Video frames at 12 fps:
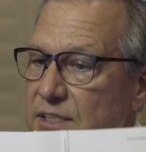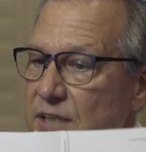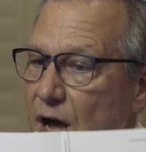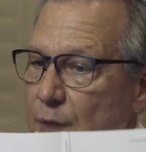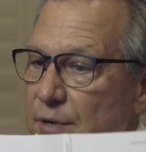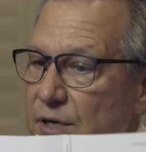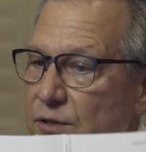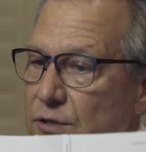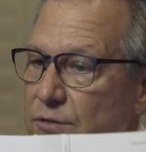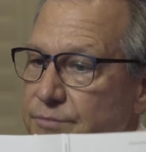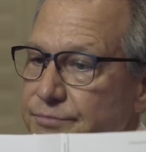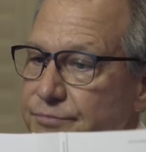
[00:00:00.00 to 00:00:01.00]

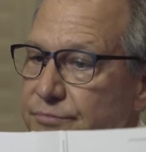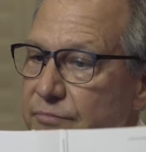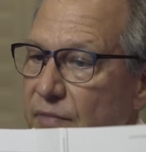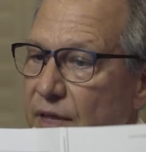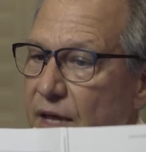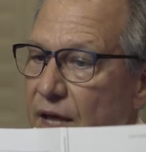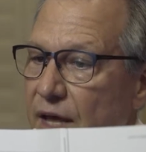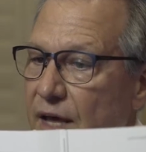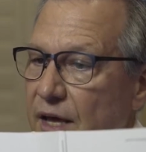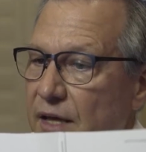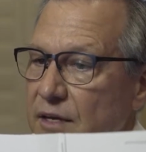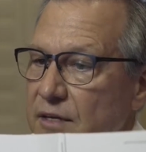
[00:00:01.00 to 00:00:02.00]
topical,
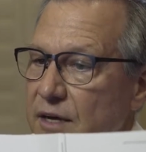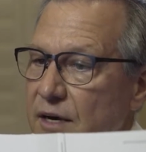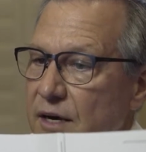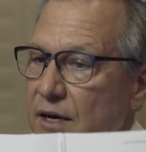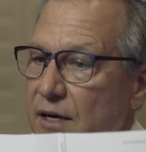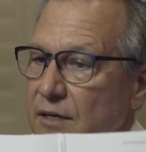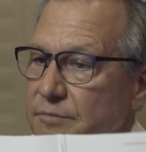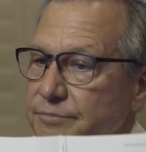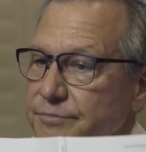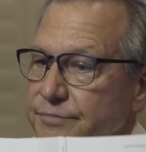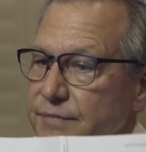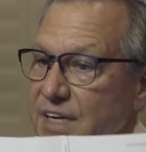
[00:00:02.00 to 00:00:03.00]
and
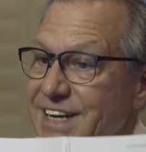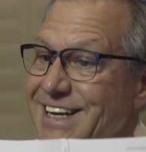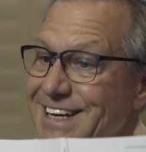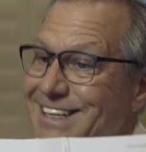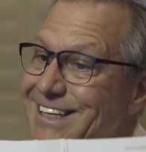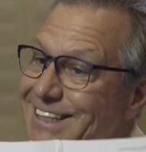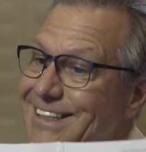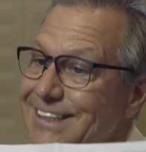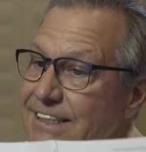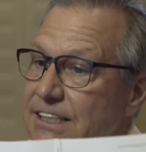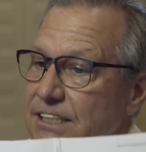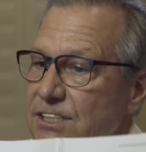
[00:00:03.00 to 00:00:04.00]
neat
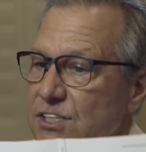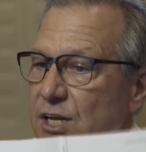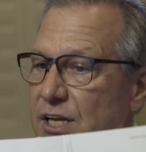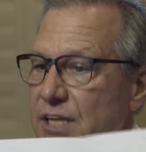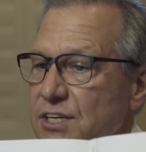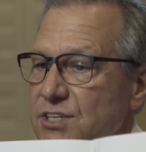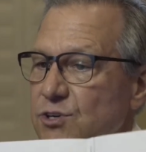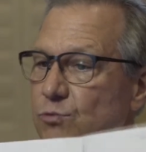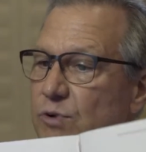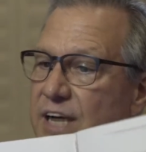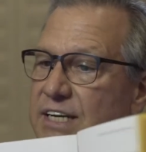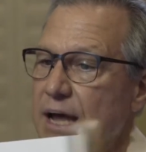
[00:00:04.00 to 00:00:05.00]
is
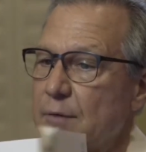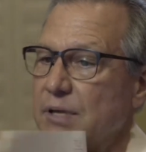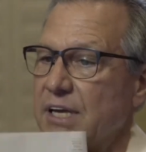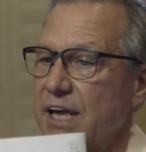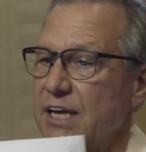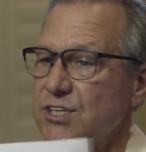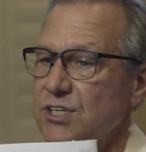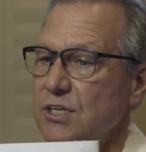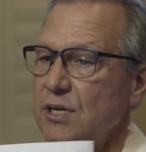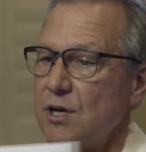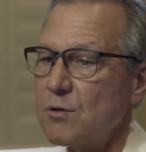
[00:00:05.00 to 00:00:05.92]
direct application.